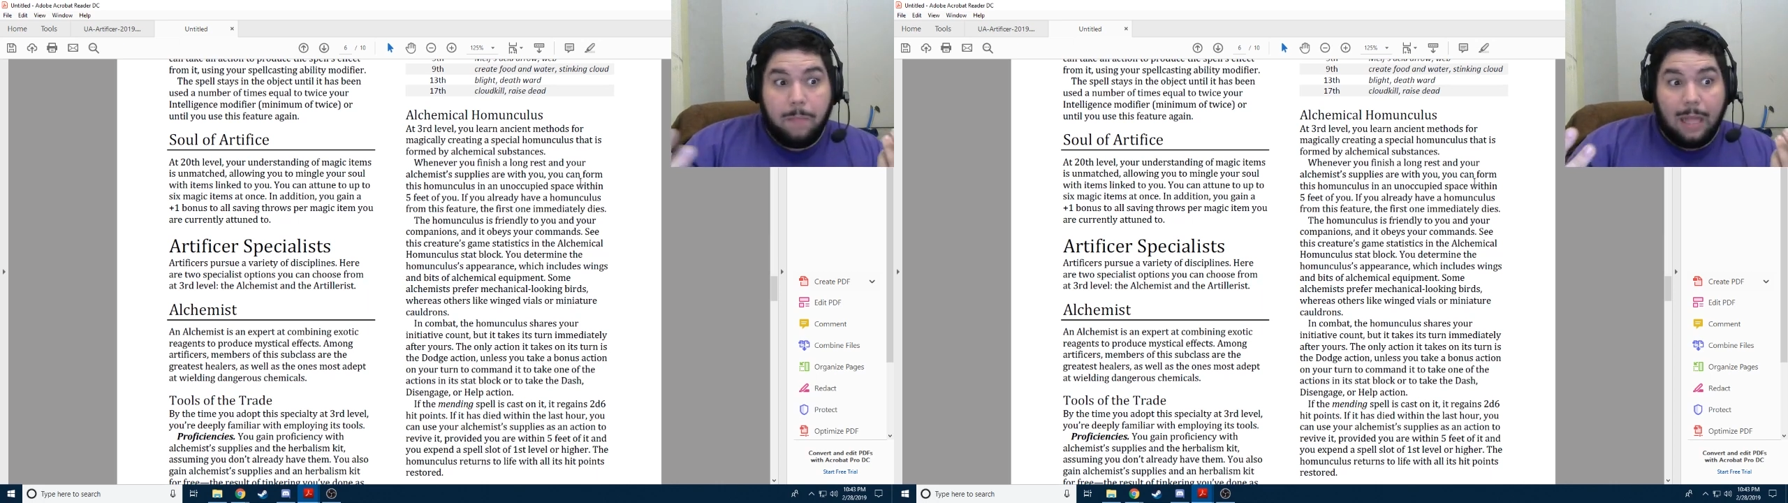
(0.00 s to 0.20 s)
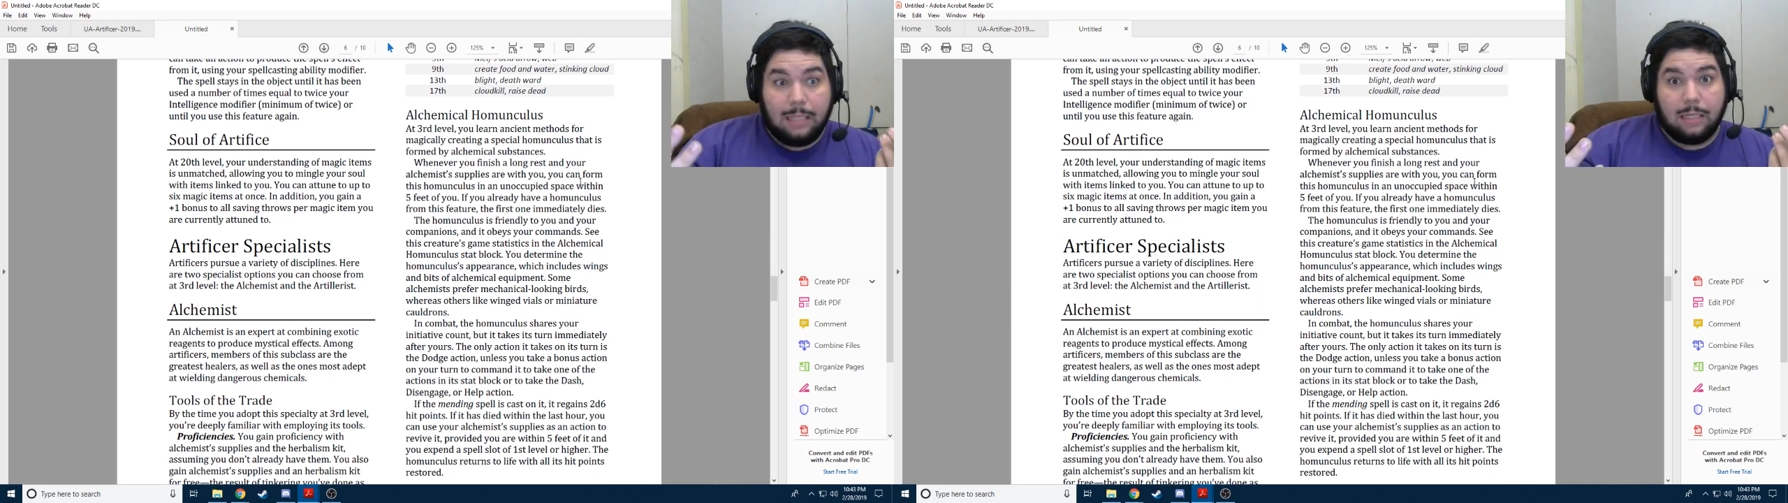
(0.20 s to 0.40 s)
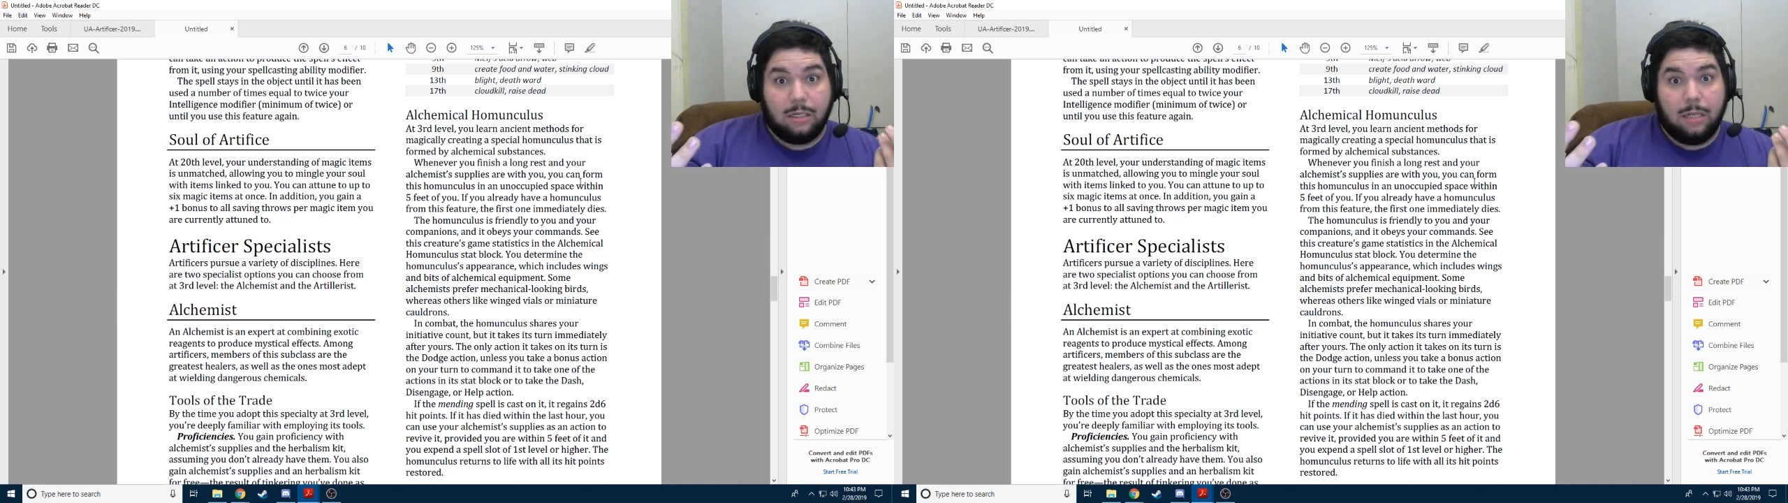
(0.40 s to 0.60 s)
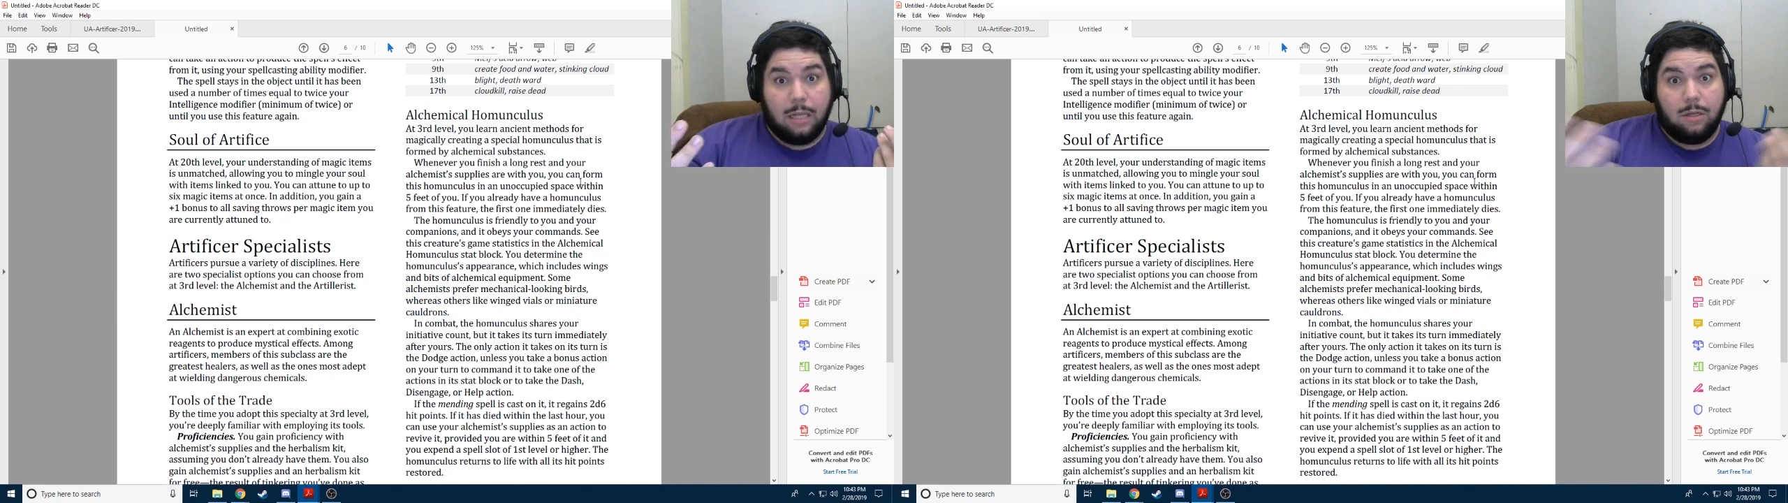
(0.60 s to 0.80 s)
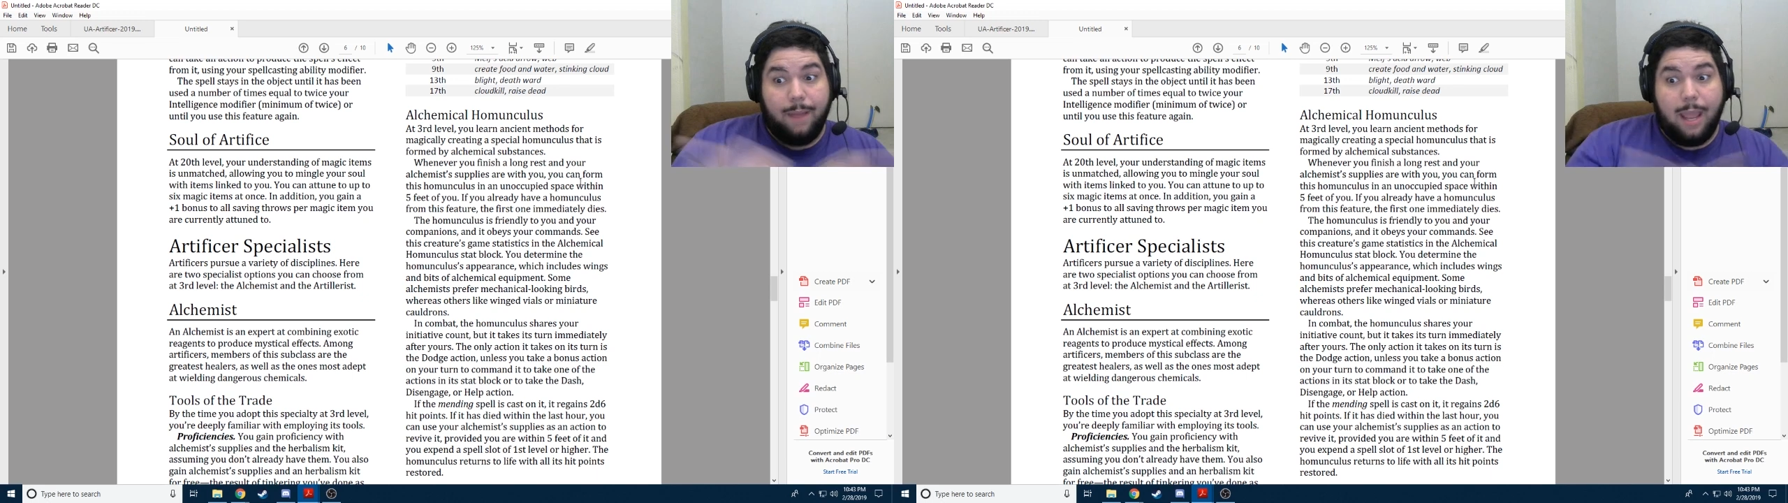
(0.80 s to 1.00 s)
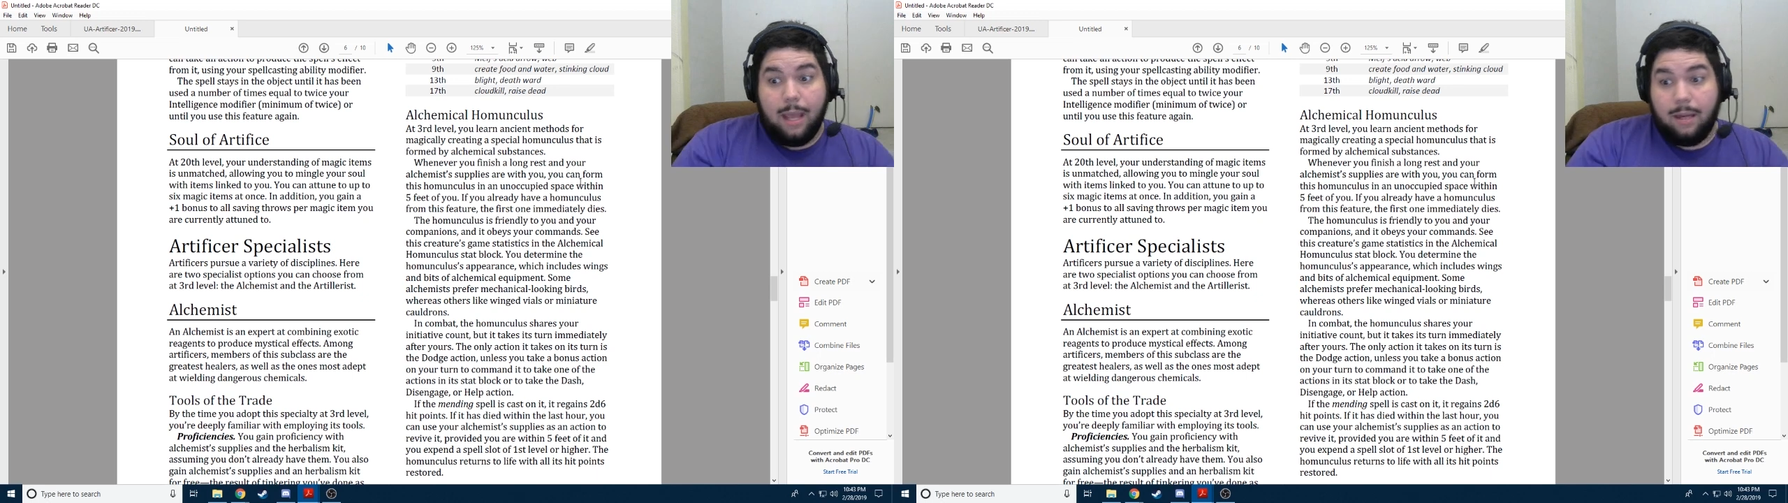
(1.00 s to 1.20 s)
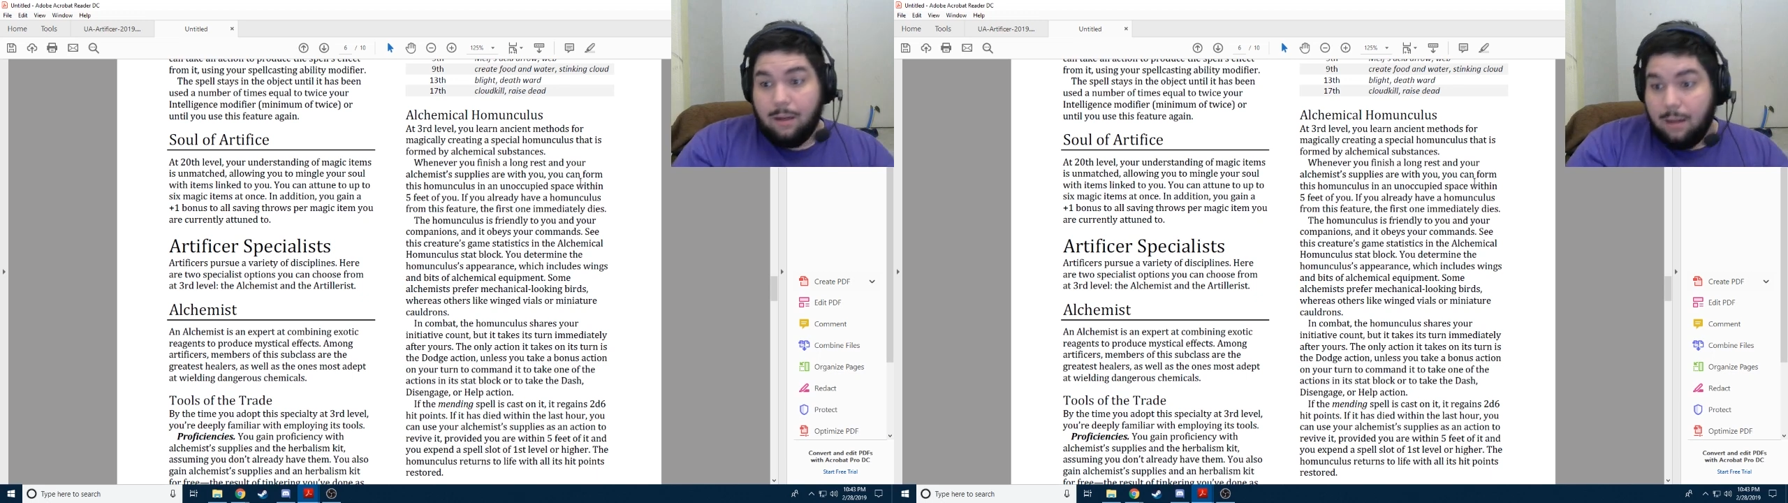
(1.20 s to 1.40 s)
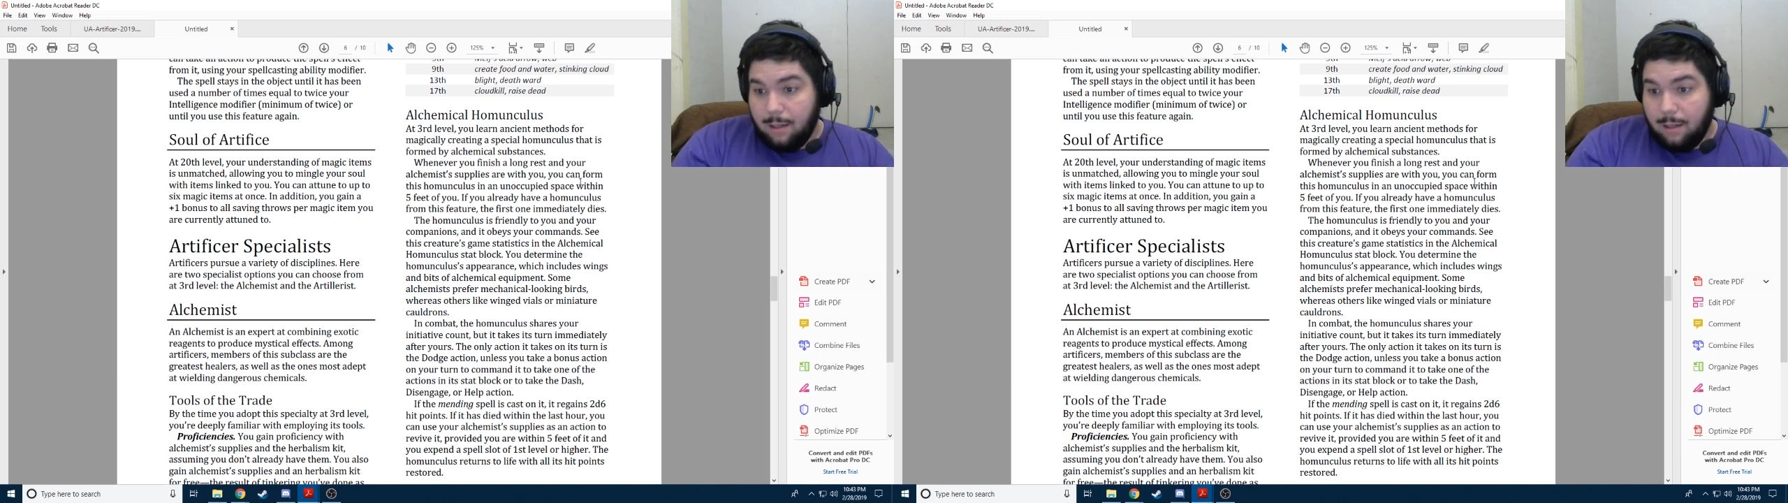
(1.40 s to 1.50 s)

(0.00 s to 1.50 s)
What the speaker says: that's actually not too bad.